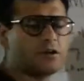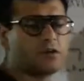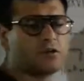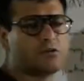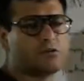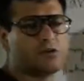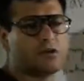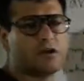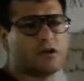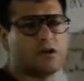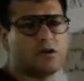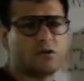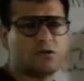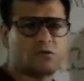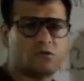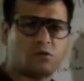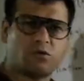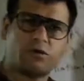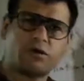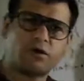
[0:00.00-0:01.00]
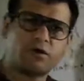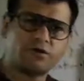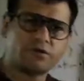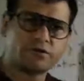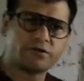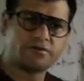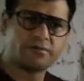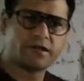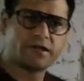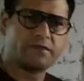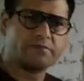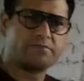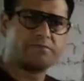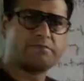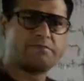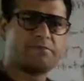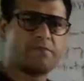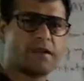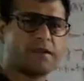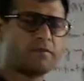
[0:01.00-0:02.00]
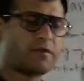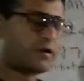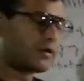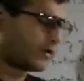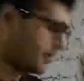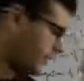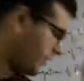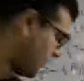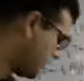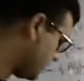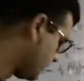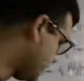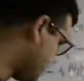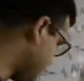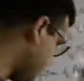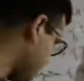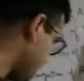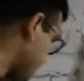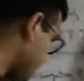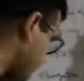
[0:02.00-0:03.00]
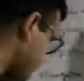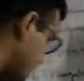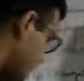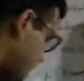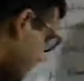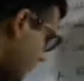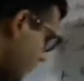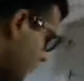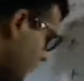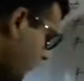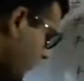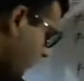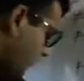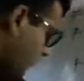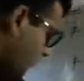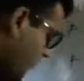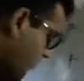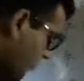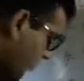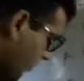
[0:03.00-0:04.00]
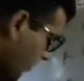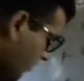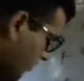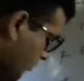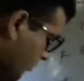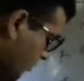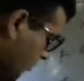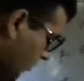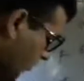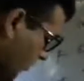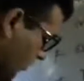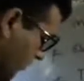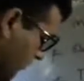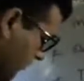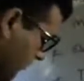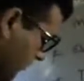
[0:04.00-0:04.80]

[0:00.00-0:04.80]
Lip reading: to the codons of the mRNA. It is called as DRM